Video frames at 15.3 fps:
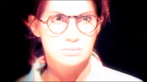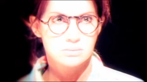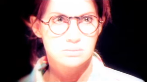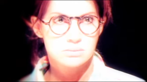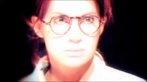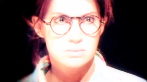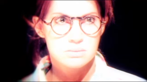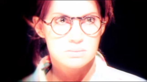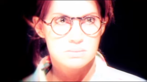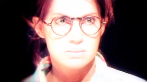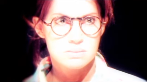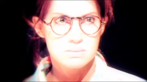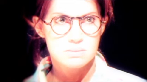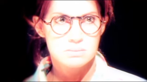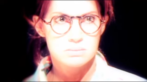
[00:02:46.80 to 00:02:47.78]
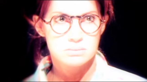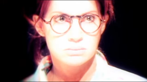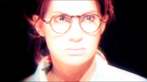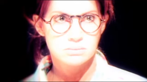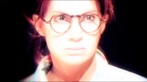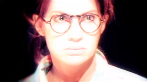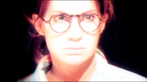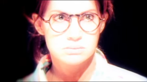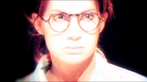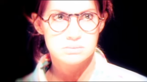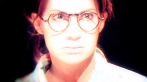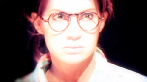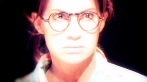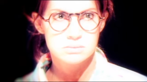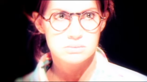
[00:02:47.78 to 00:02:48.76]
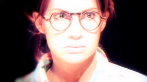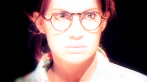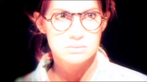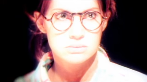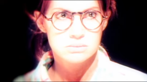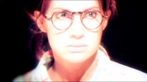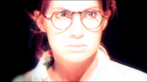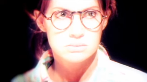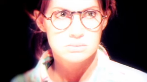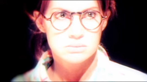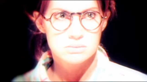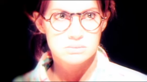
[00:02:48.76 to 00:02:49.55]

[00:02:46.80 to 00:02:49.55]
[no speech]